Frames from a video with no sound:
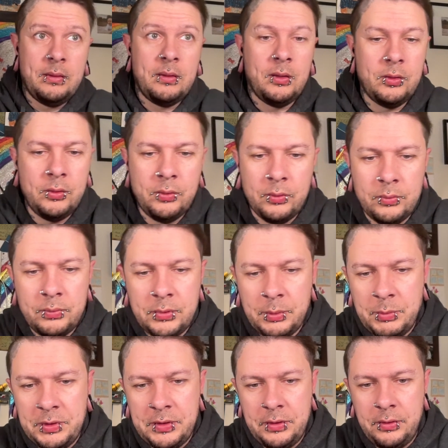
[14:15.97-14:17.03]
Ooh, let me
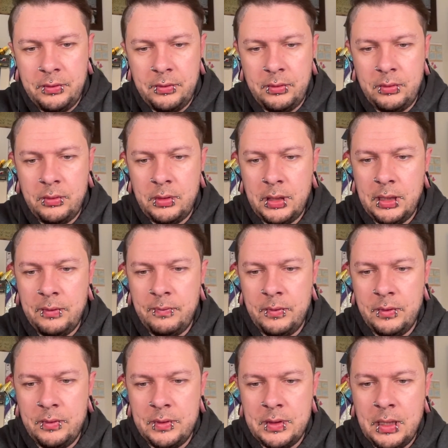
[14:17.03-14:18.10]
see your
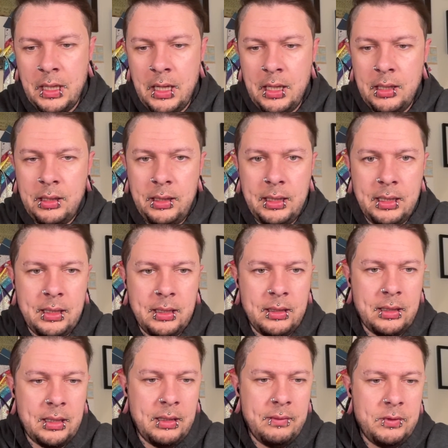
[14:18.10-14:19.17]
headphones. Yeah,
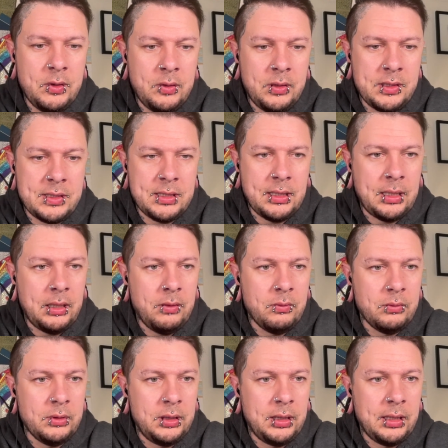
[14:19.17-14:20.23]
I've noticed that I
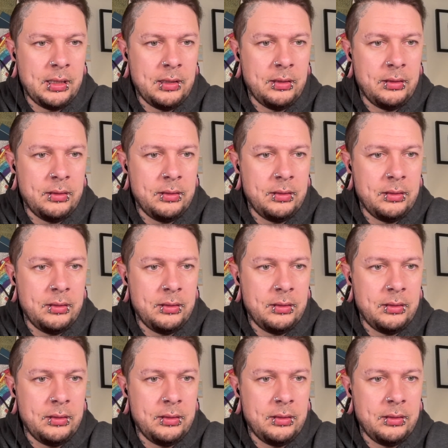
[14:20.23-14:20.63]
only get